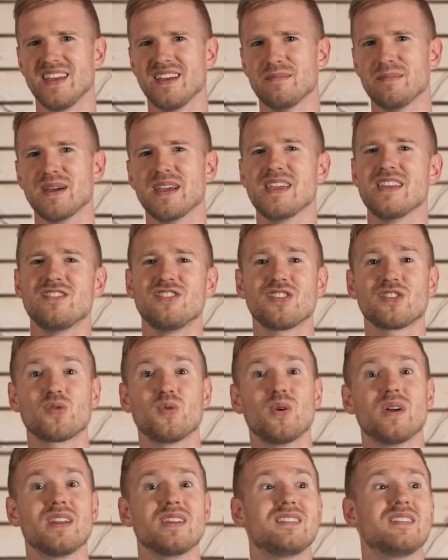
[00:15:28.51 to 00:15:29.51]
But he just
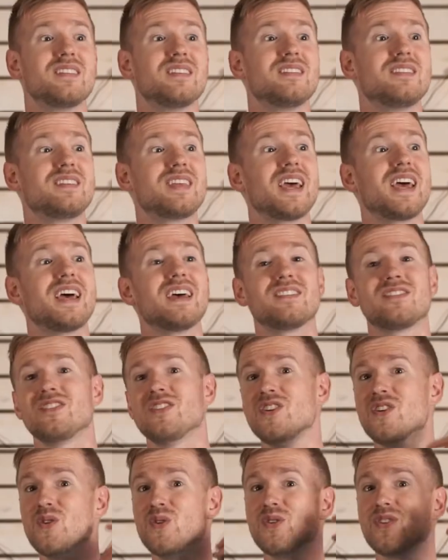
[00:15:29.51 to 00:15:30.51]
wanted to
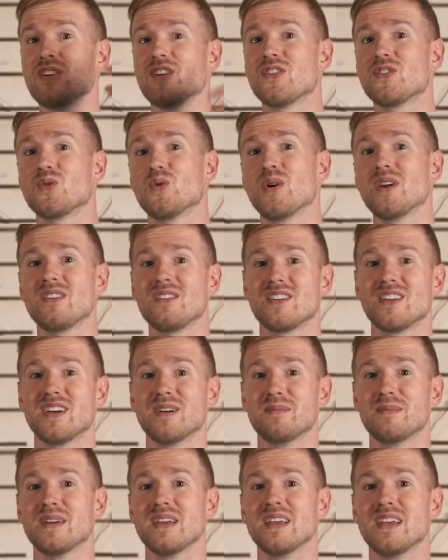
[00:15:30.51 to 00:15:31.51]
use his
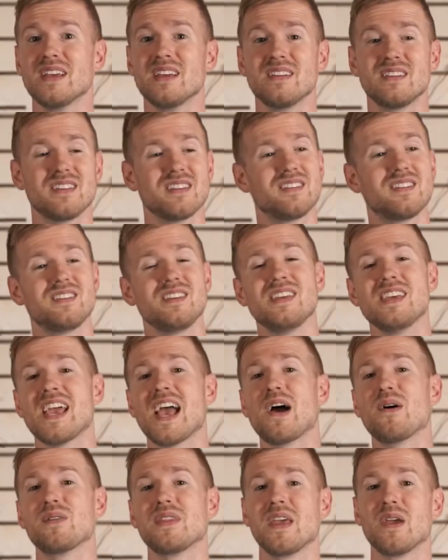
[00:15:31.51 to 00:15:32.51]
wisdom to see
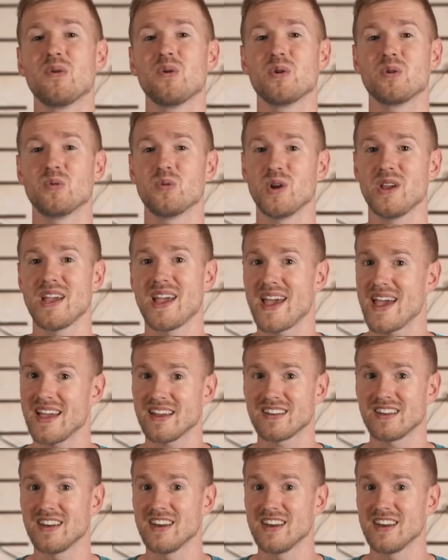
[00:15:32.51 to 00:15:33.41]
how they would react.